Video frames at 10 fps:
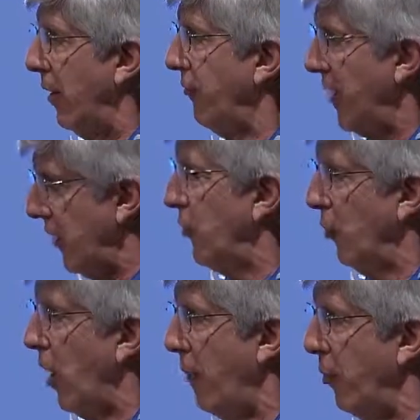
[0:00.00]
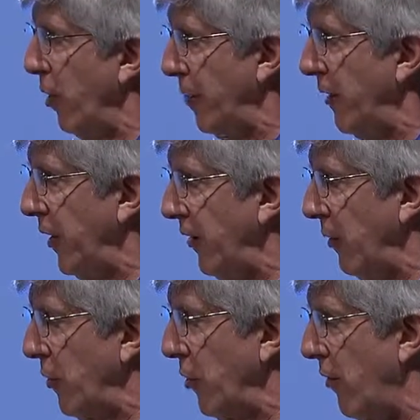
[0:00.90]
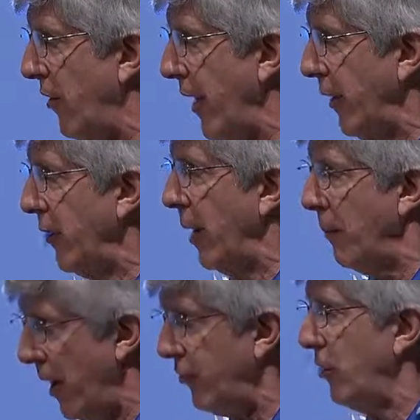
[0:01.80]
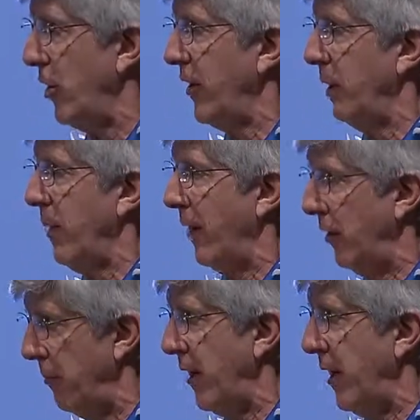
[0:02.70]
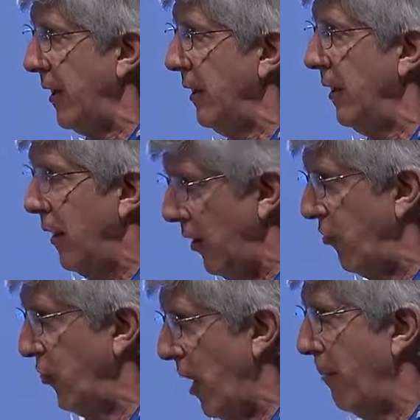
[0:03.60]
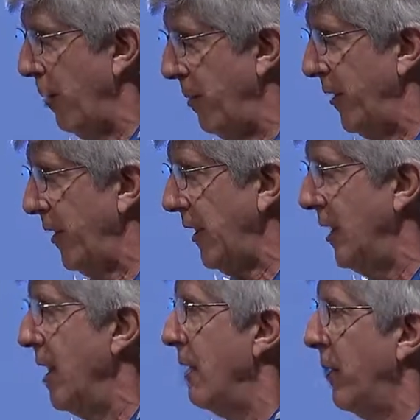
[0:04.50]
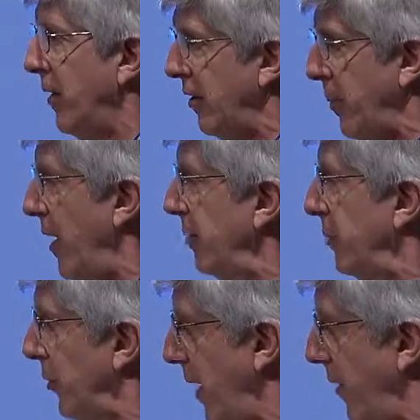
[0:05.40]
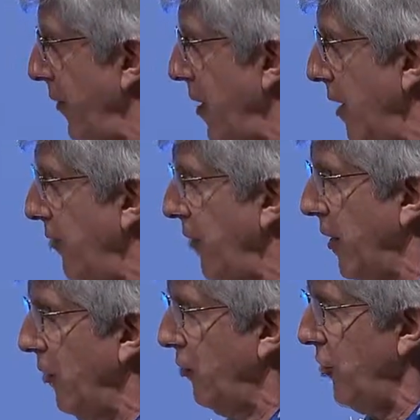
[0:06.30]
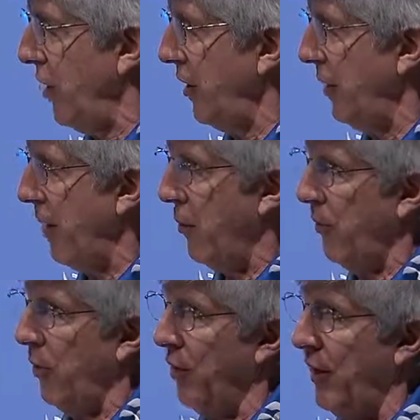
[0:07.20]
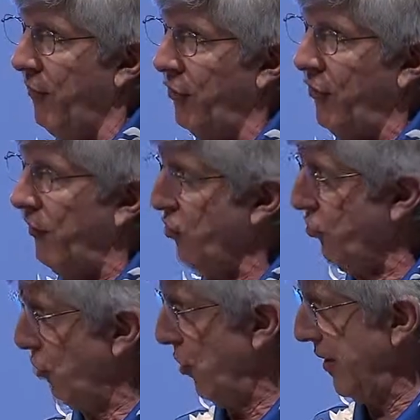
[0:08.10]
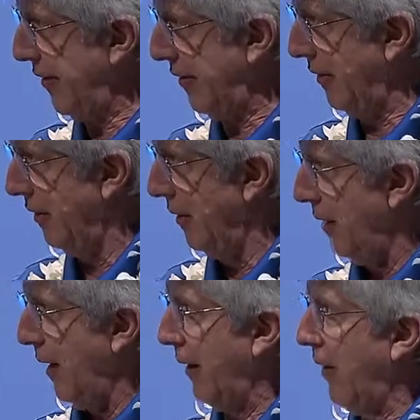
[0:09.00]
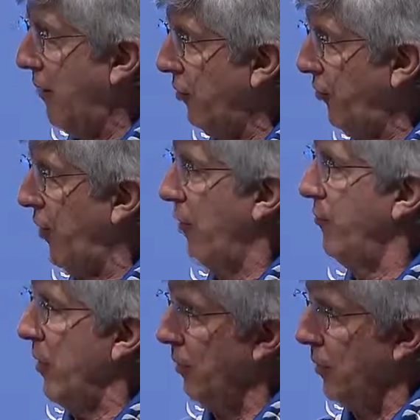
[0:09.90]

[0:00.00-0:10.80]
of the interoperability that we all value. And I'm not talking about eliminating interoperability, but it is possible to add the kind of thing you're talking about, where there are levels of assurance and levels of